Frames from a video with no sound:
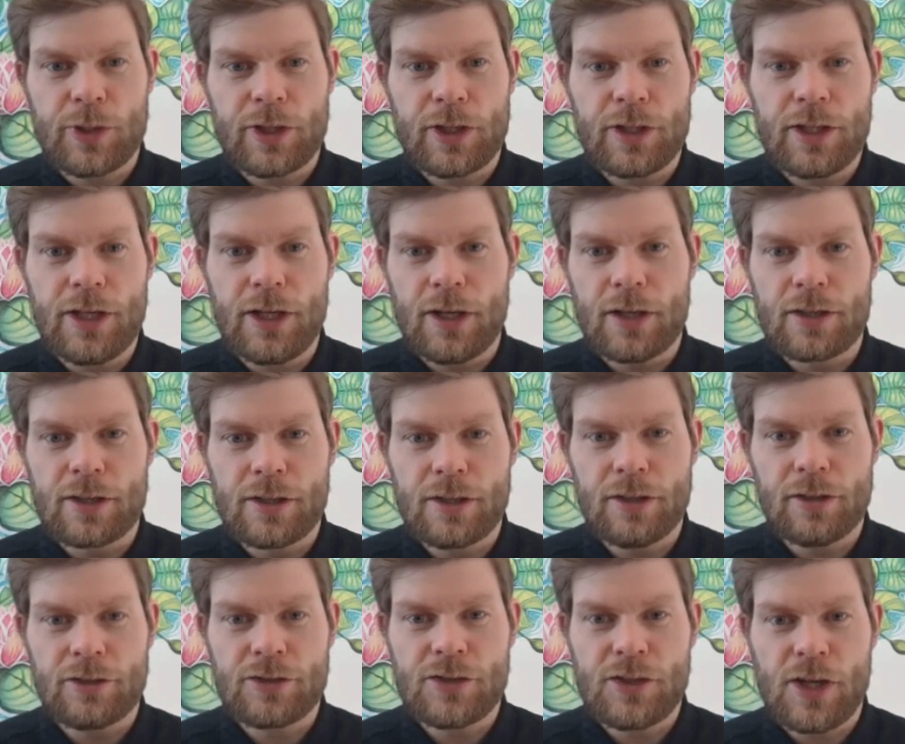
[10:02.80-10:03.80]
going on here.
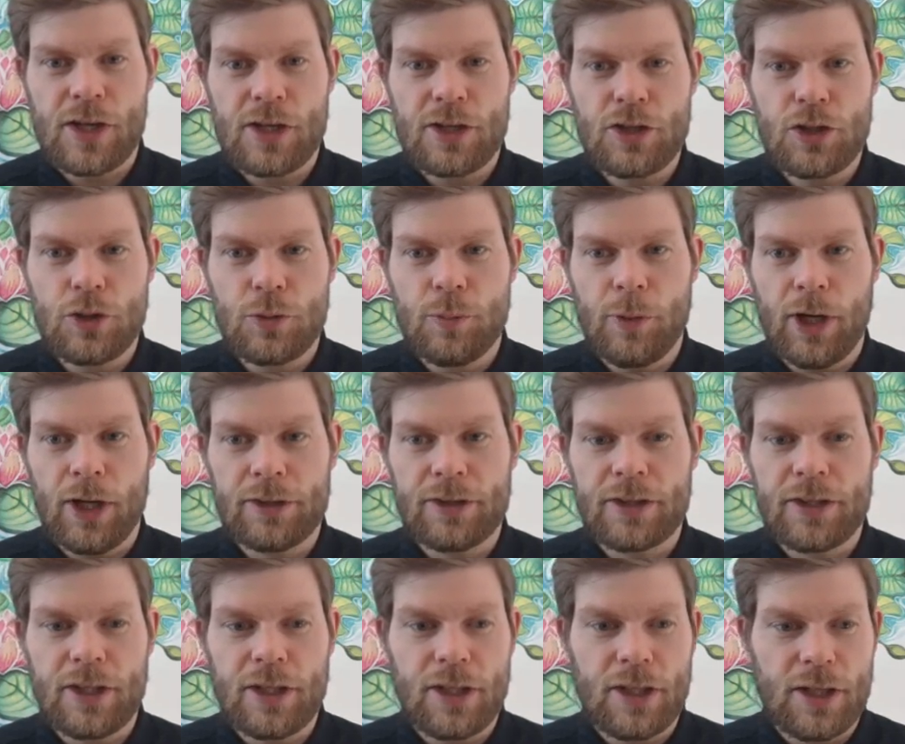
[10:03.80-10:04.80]
It'll say you
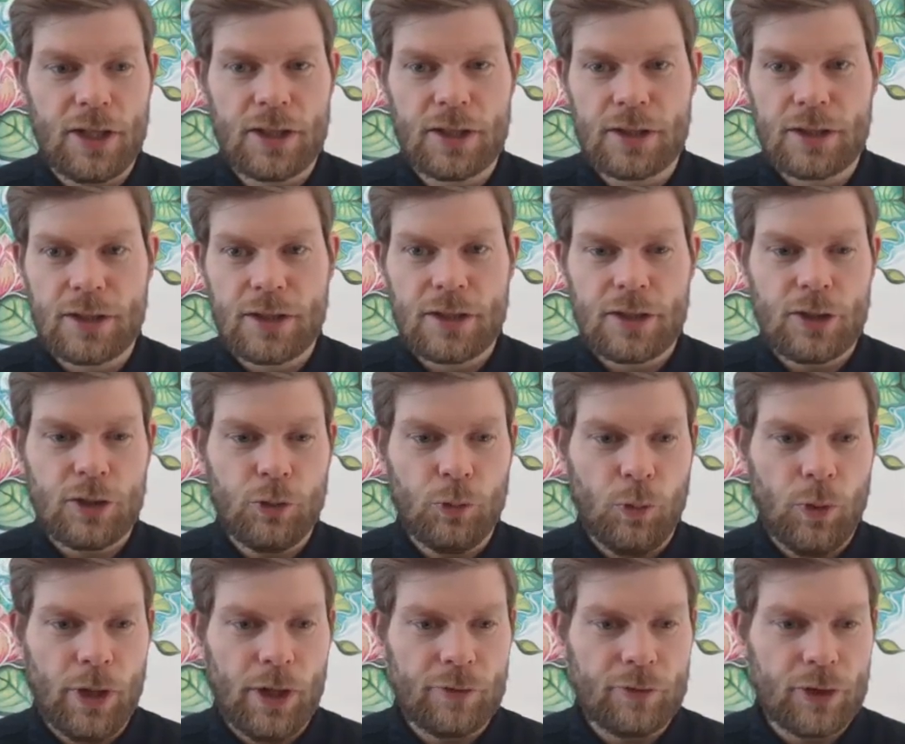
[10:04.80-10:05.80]
bought the
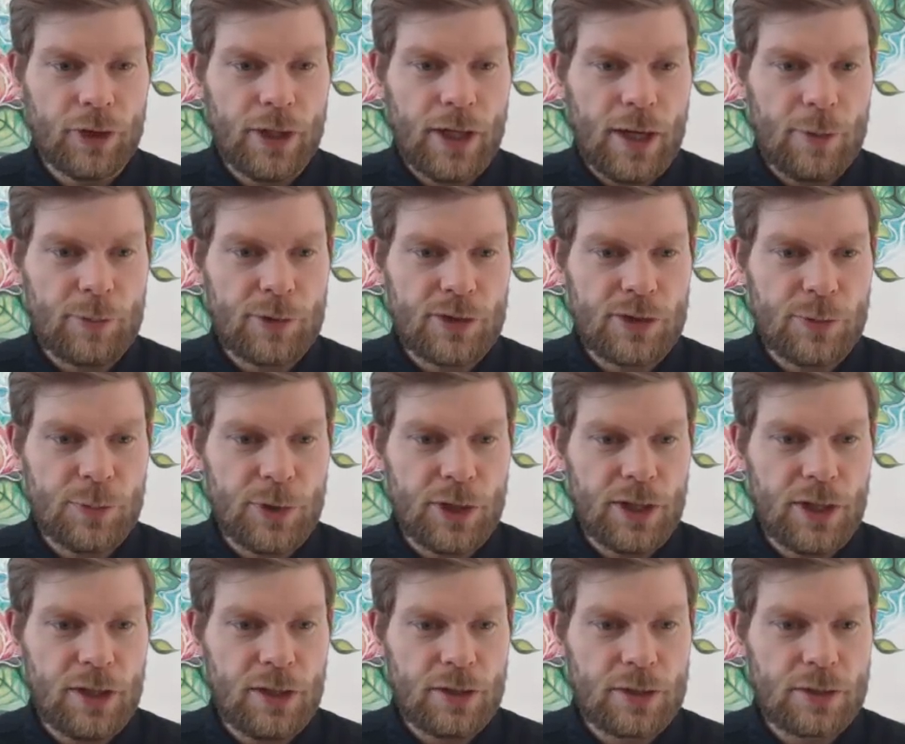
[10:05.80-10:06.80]
whatever it happens to
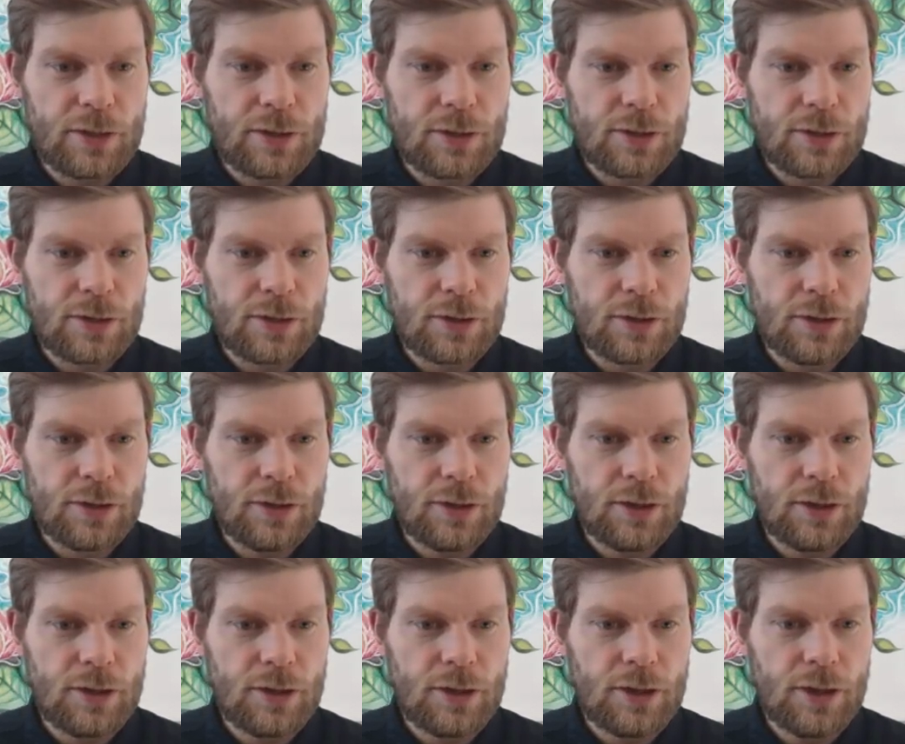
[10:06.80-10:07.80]
be.
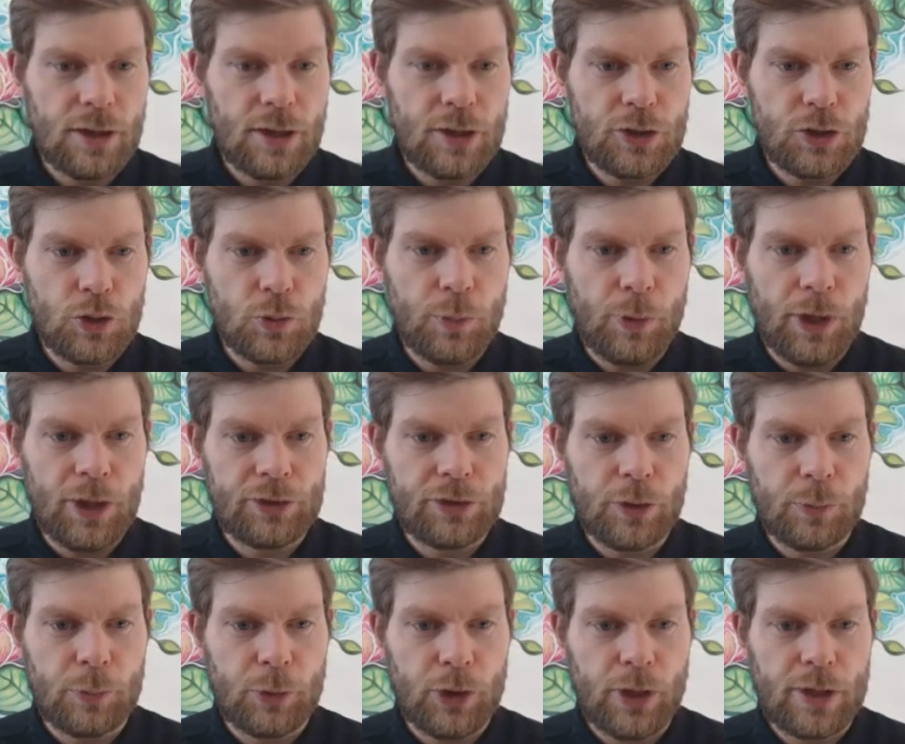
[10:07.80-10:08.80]
You bought
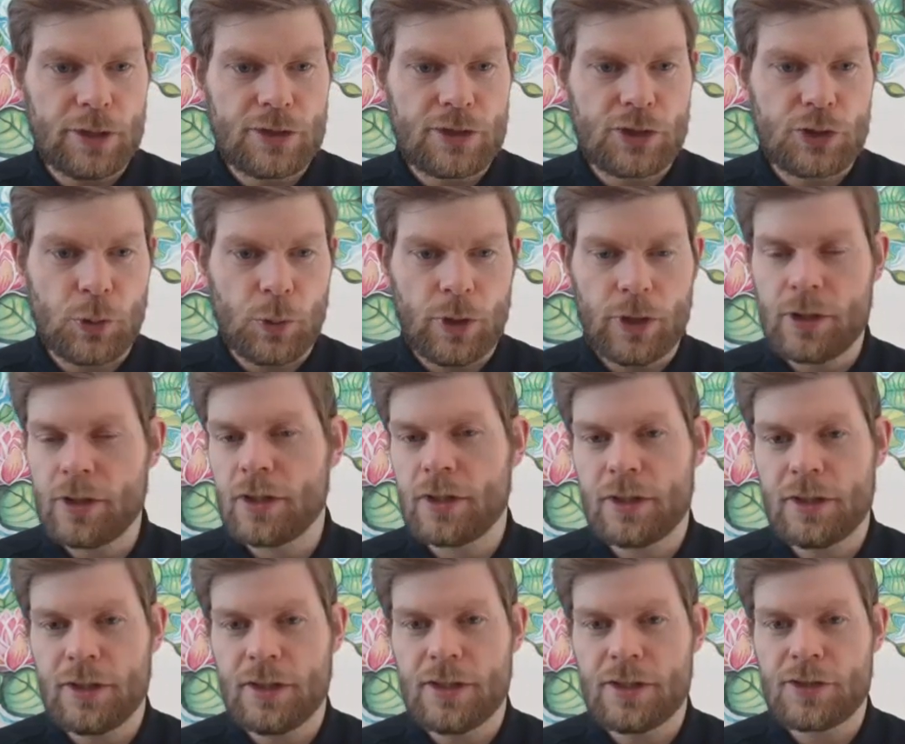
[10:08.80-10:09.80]
the bronze sword
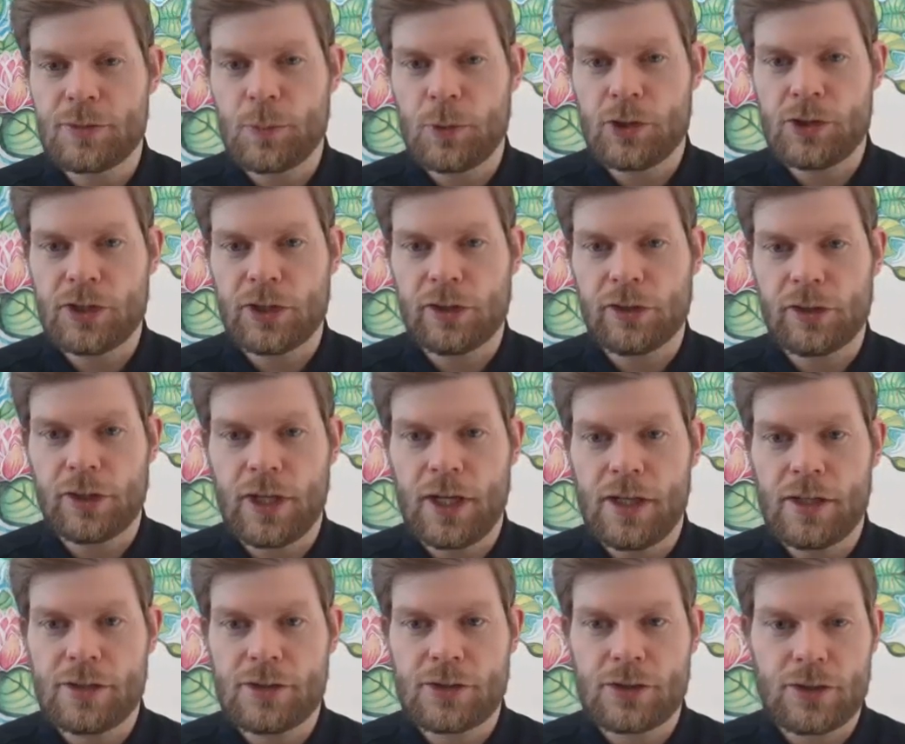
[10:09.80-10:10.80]
in this particular
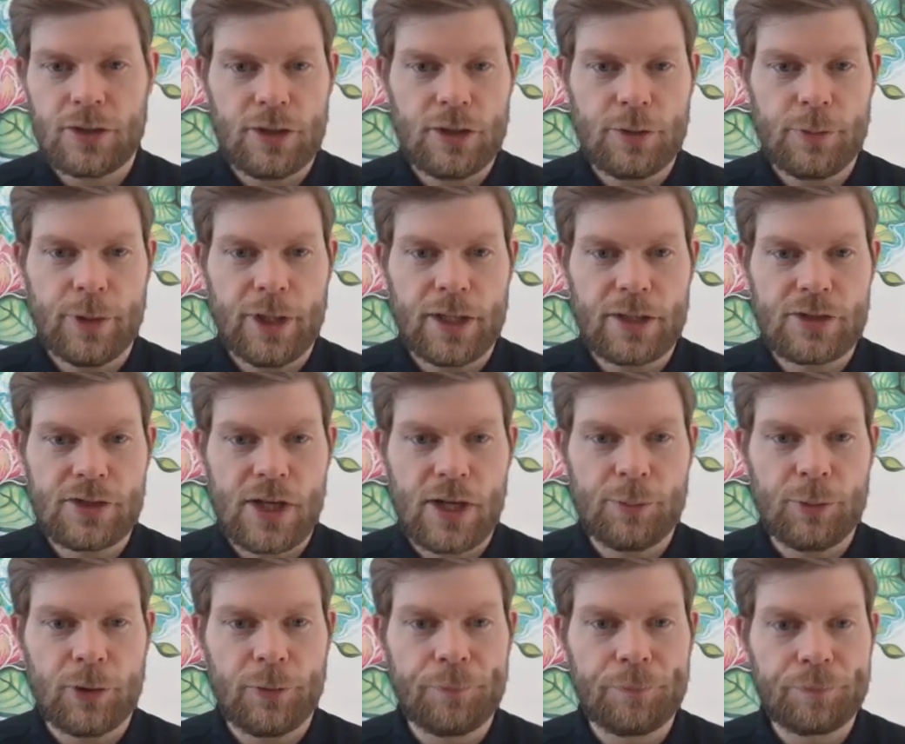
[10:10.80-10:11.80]
case, in my
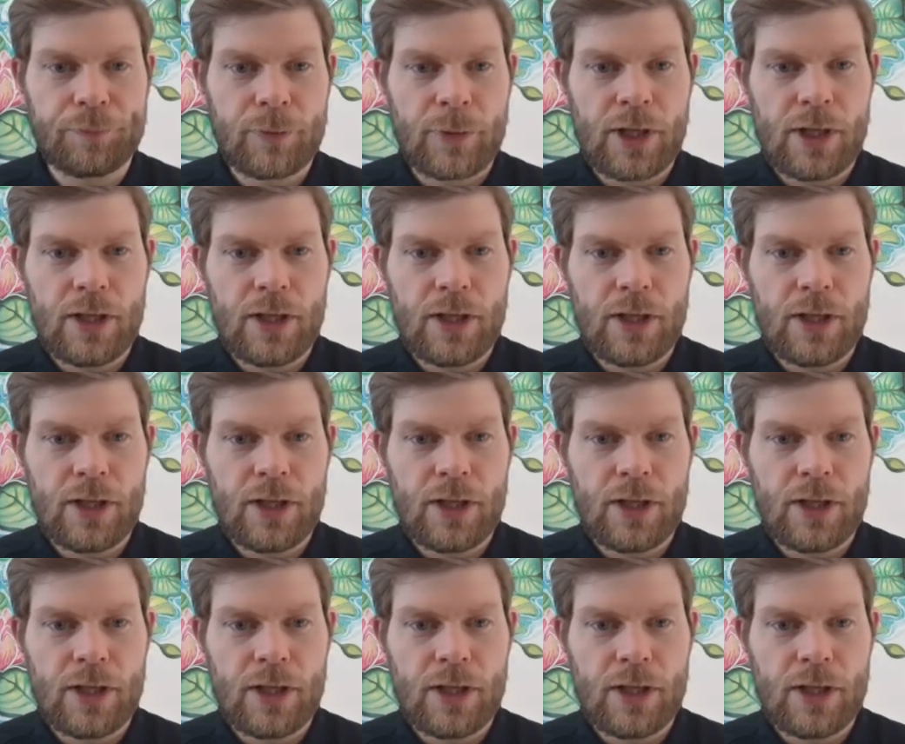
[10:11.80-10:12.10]
example.